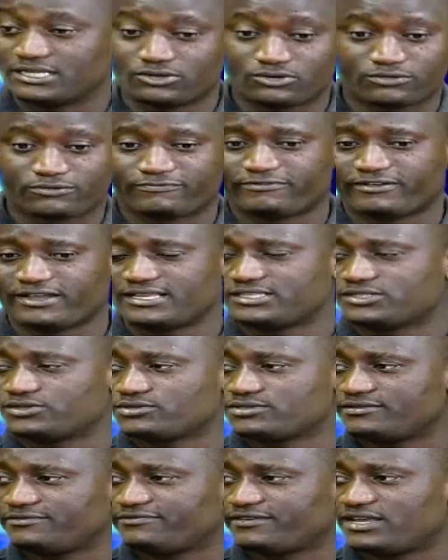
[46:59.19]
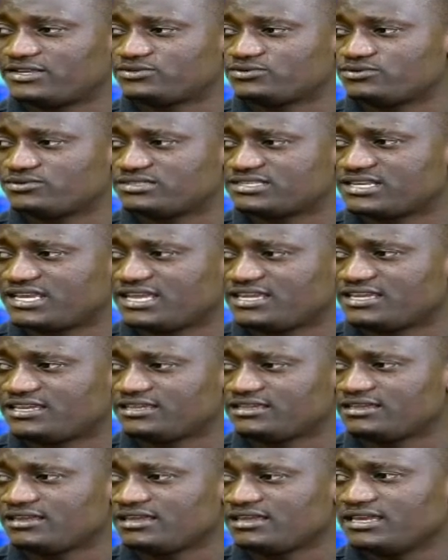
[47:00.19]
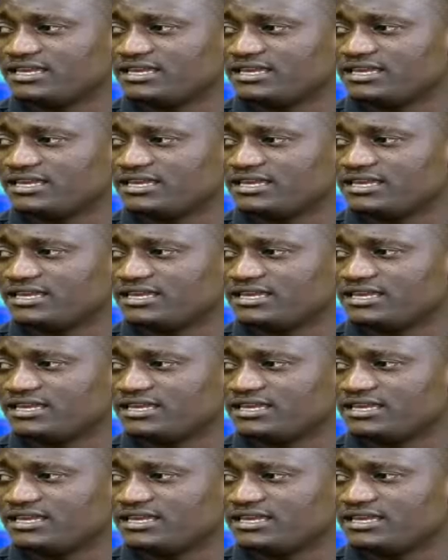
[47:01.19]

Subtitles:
A lot of Chelsea fans would say